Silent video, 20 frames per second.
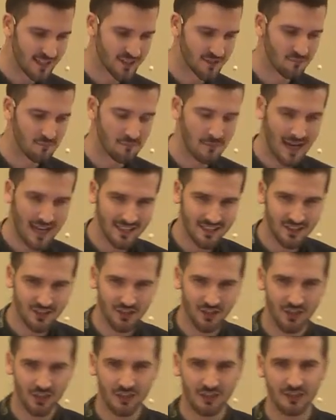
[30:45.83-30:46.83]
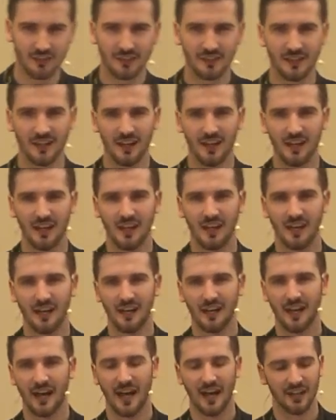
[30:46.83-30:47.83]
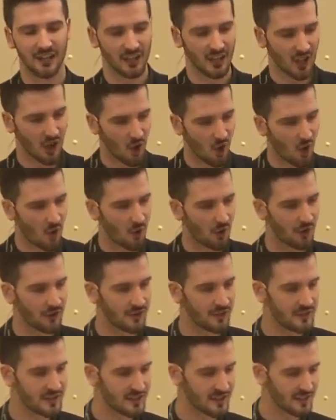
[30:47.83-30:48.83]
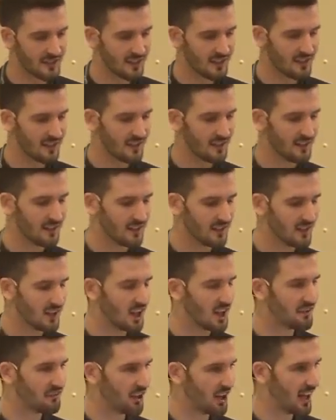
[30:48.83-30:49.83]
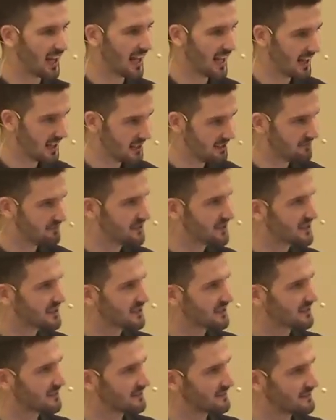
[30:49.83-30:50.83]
is Master and Lord of our lives.